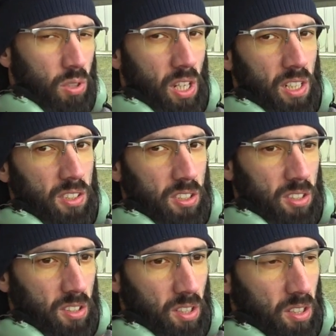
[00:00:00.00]

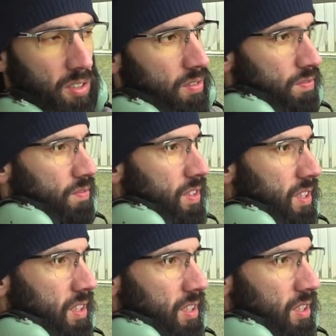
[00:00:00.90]
kinds
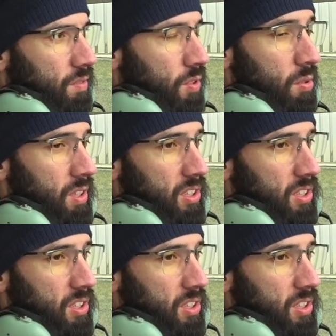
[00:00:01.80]
of fuel